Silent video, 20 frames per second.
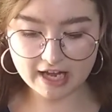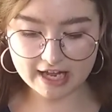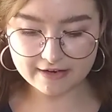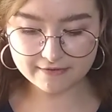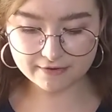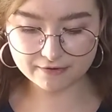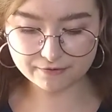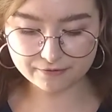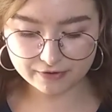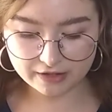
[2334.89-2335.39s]

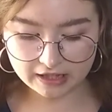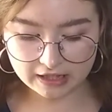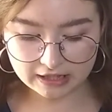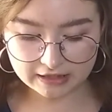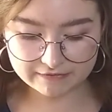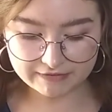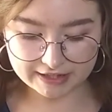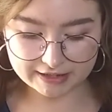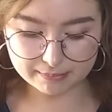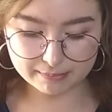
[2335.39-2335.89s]
get the
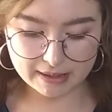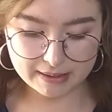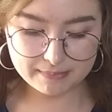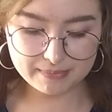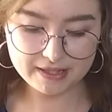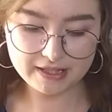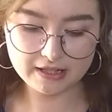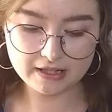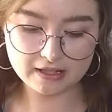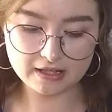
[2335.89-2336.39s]
feeling that
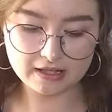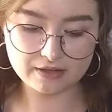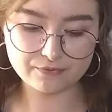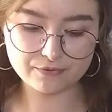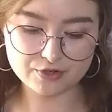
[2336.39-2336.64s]
maybe